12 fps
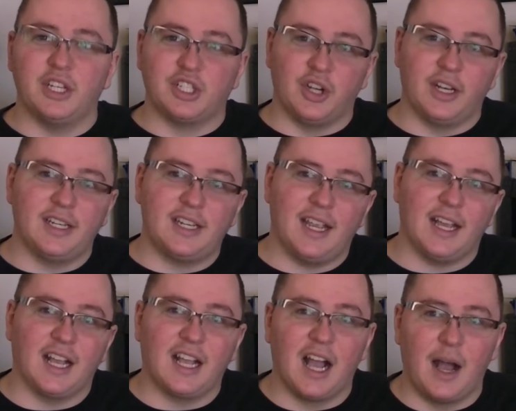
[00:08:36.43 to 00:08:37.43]
it's going to take
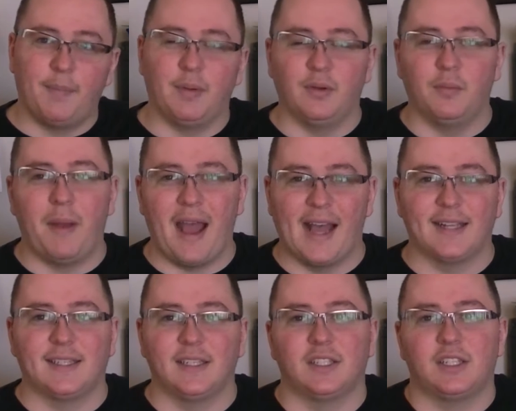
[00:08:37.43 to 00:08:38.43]
a couple
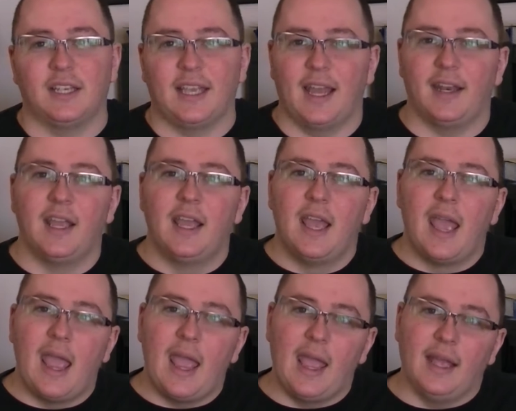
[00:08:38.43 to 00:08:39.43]
passes to get
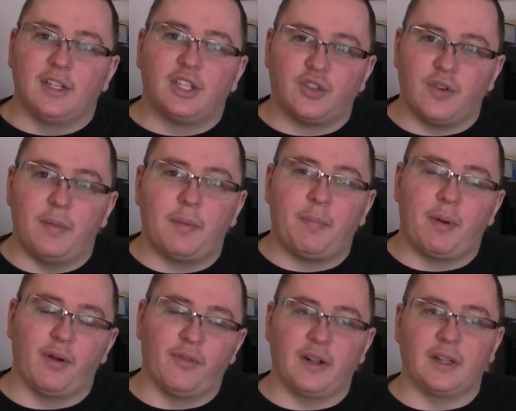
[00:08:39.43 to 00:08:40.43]
it stripped
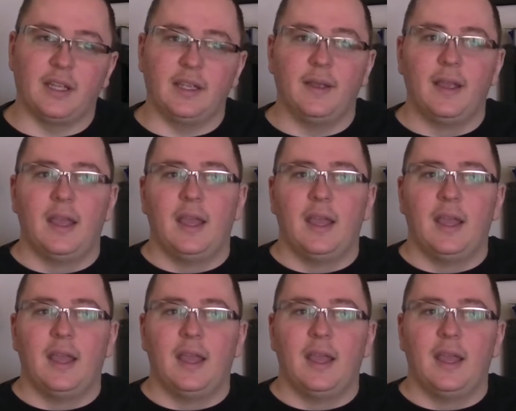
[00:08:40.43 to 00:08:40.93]
perfectly.